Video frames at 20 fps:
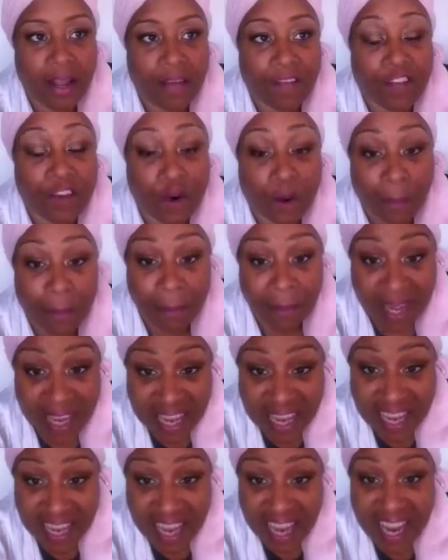for
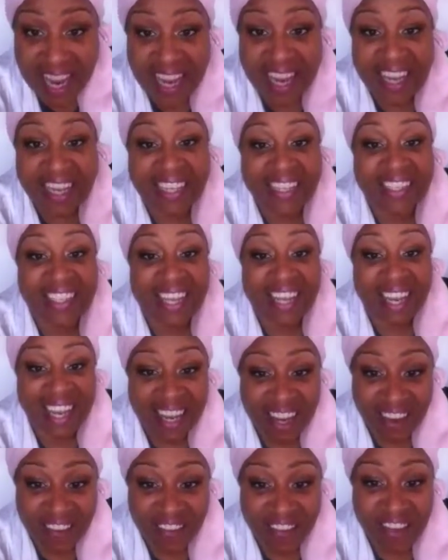me is
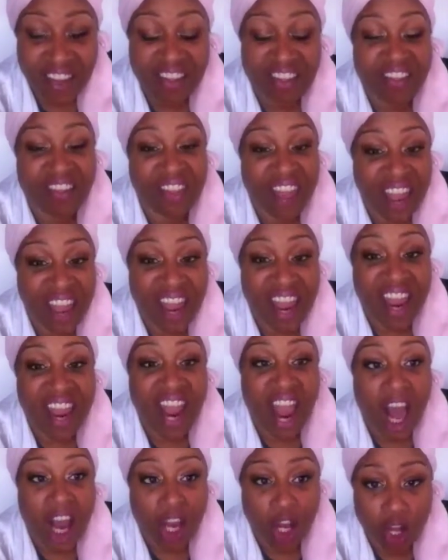if
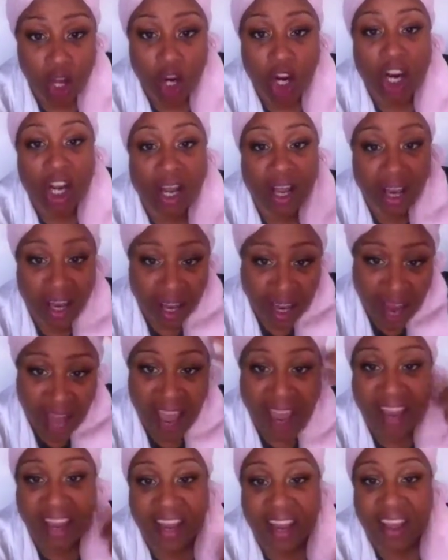they look
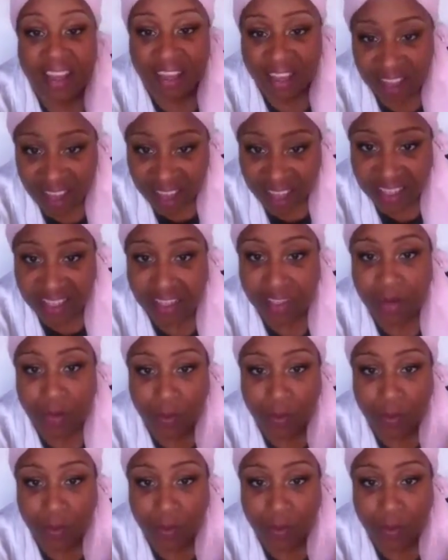like this,